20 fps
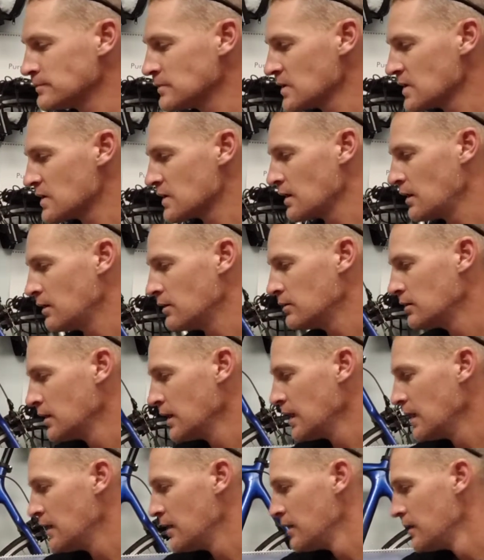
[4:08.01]
So
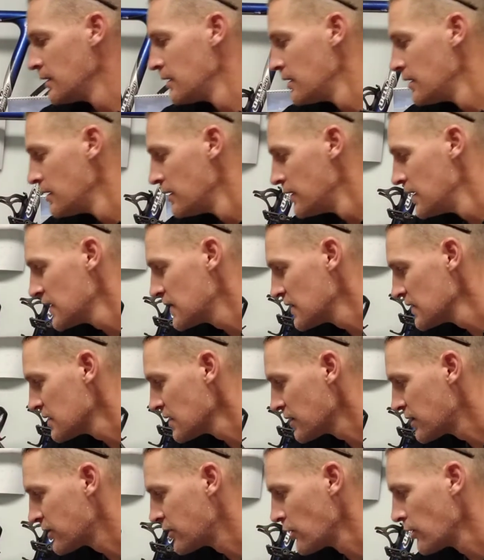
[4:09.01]
this is a
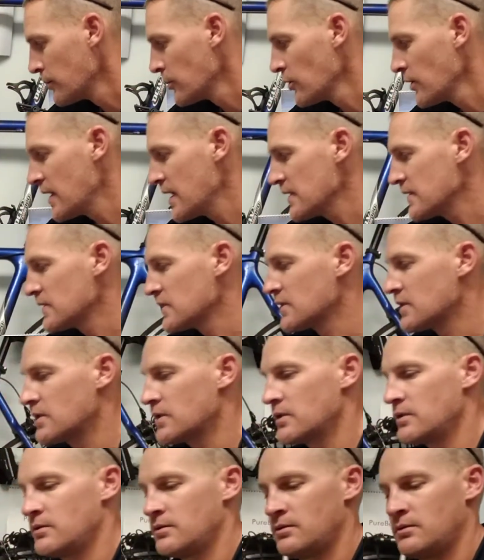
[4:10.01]

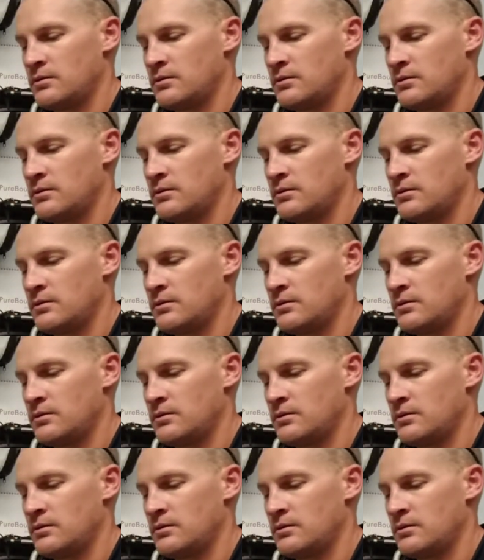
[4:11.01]
Thermarest